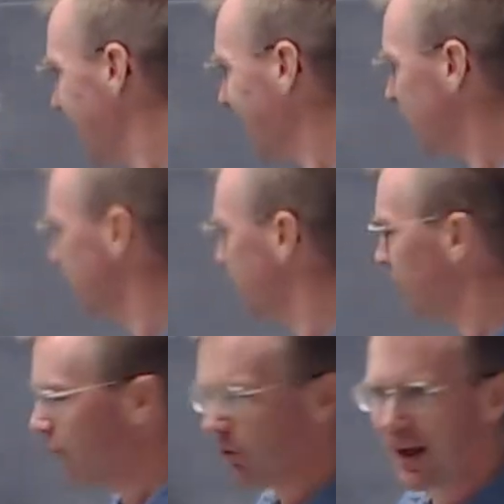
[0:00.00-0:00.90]
maximum
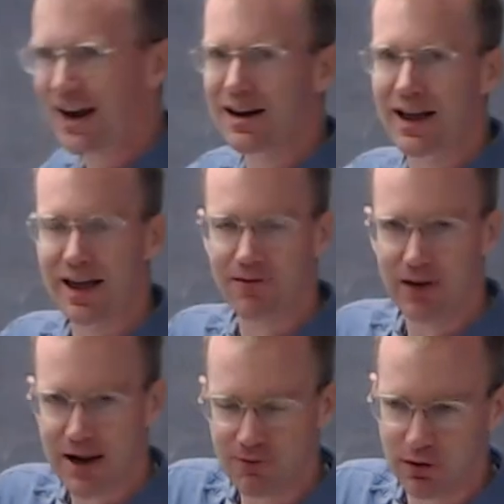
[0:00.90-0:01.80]
is for A to
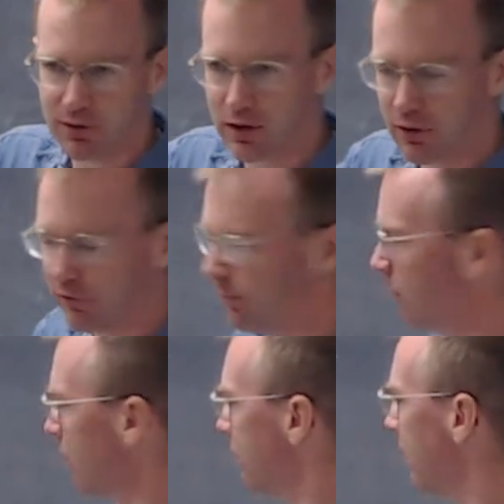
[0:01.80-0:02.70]
have everything of
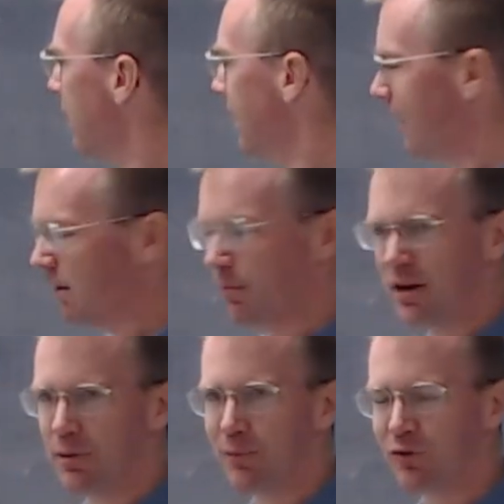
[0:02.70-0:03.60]
both, and the
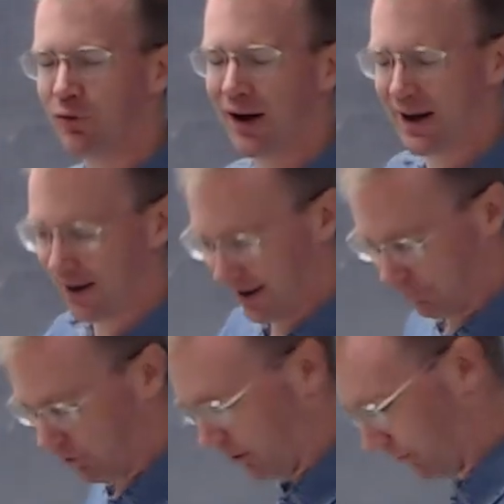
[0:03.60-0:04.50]
minimum is for A to
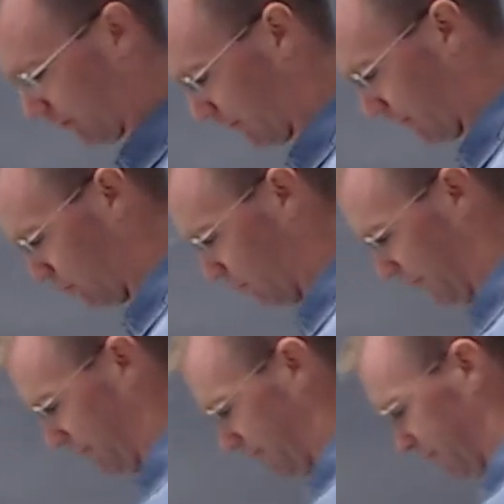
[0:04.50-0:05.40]
have nothing of either one.